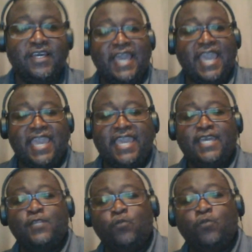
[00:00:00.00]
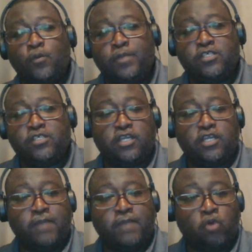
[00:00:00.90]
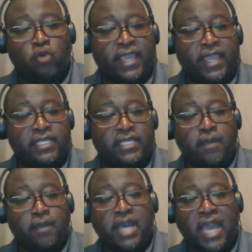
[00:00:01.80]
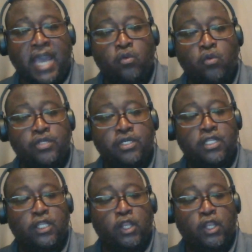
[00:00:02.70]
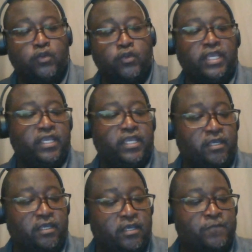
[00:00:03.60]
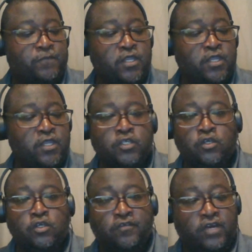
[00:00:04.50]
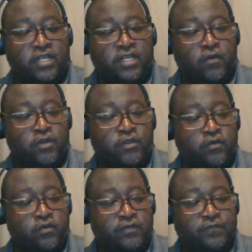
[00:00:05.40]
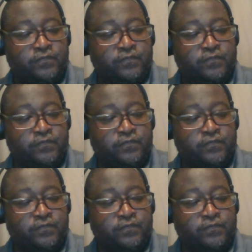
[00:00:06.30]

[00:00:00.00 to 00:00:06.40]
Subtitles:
And we will be talking about brain powered learning. So, LaVonna, how are you doing?